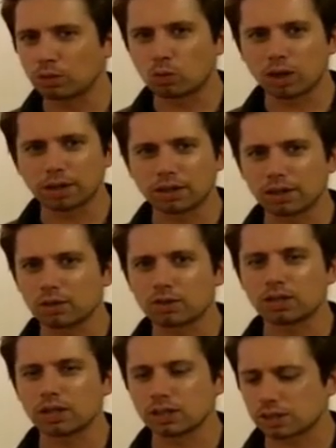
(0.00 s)
Wine
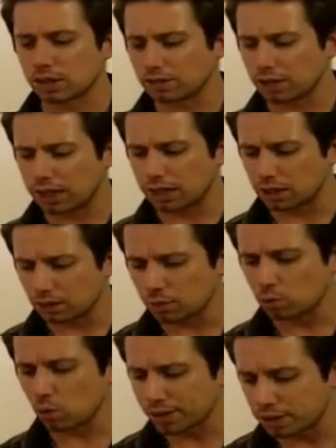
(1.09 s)
enthusiast gave it
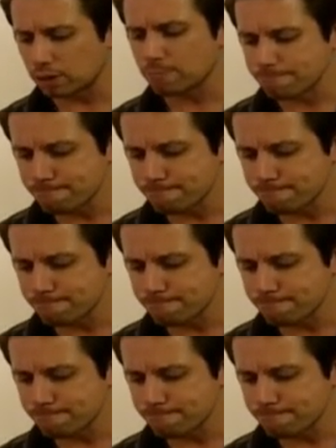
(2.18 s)
87 points.